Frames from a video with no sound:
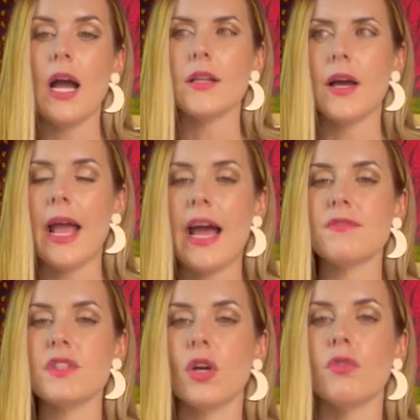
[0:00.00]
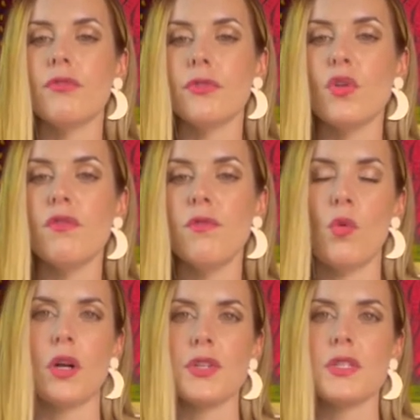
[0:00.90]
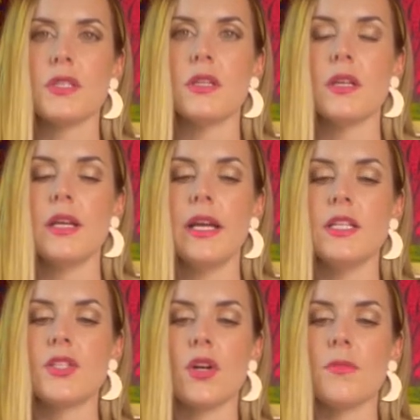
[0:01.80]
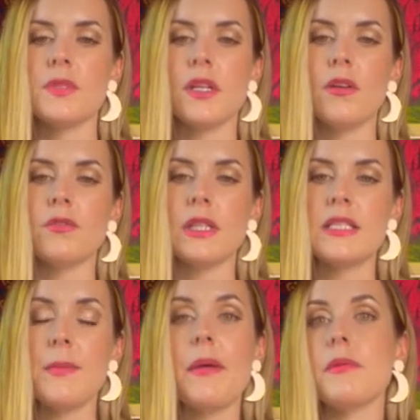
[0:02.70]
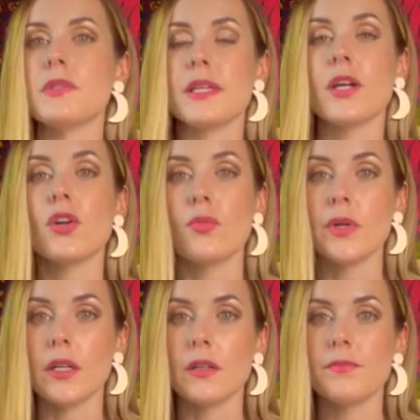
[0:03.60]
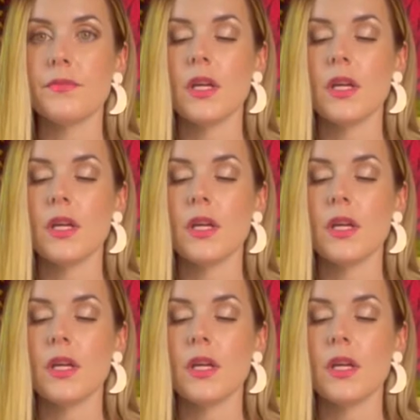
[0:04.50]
I have to go full force in terms of, let's say maybe it was like career.